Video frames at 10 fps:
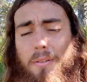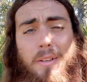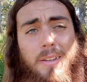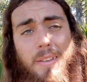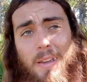
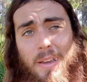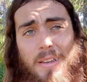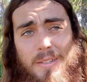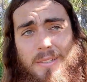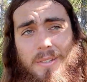really the
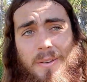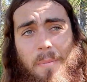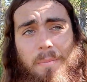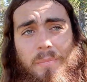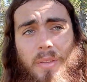case,
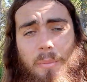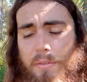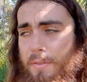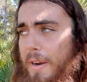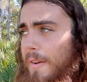I'm
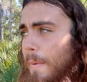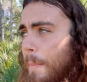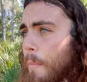afraid.